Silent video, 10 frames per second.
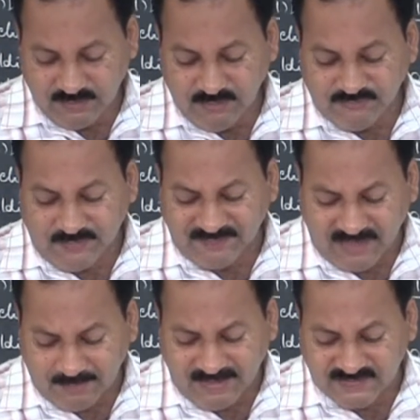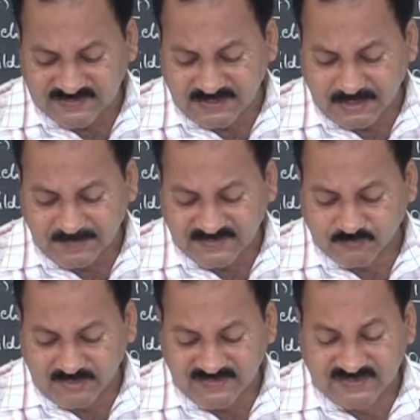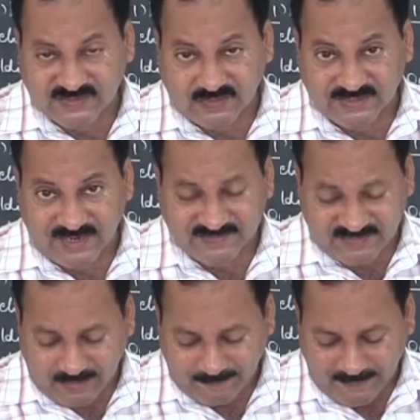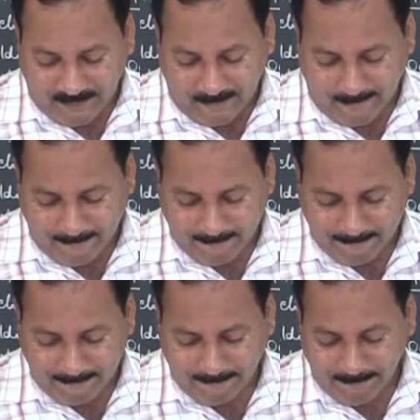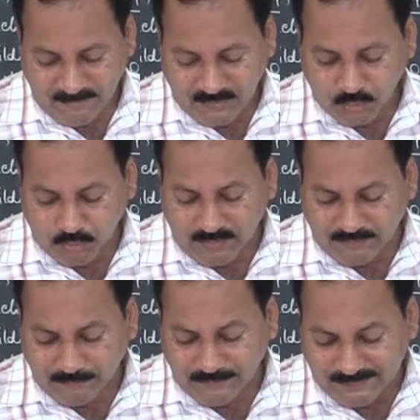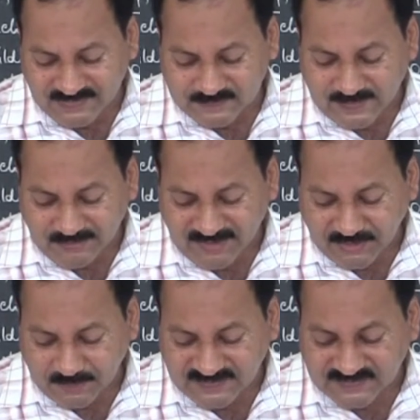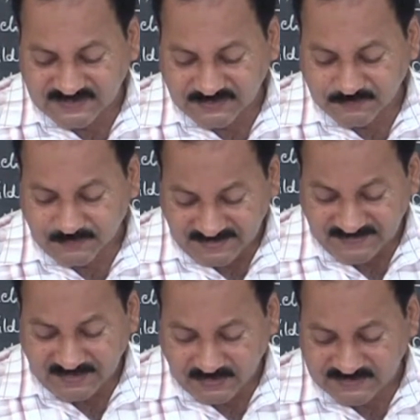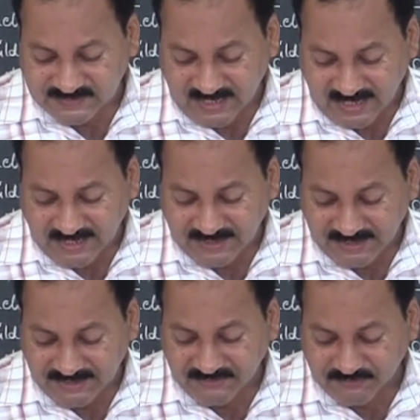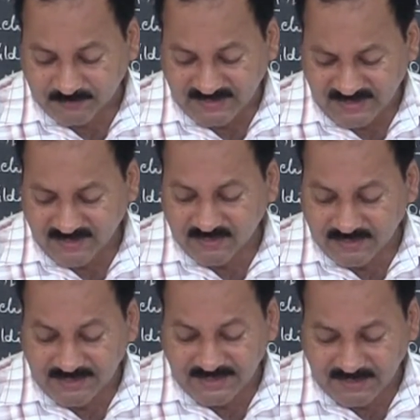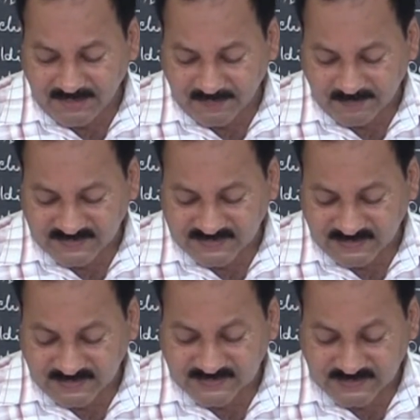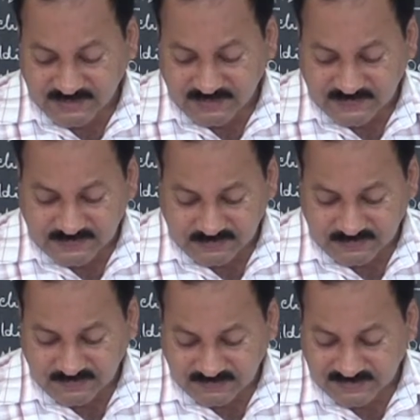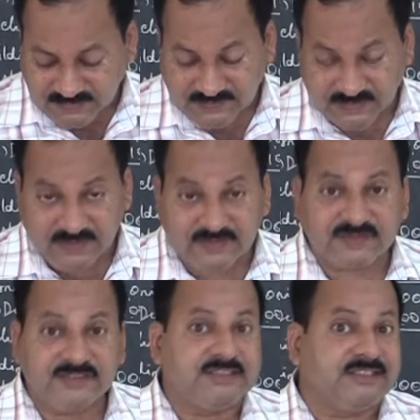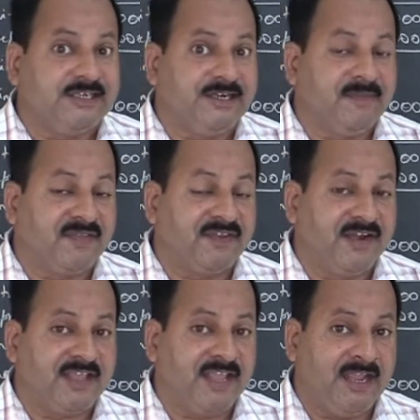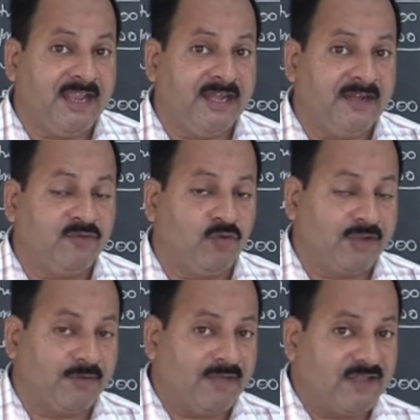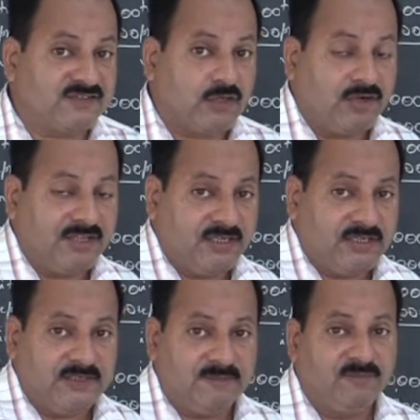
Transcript: Chandra brings rupees 26,000 as capital. Goodwill of the firm is valued at rupees 14,000 and it is to be retained in the business. So this is third method again, whatever we have solved here.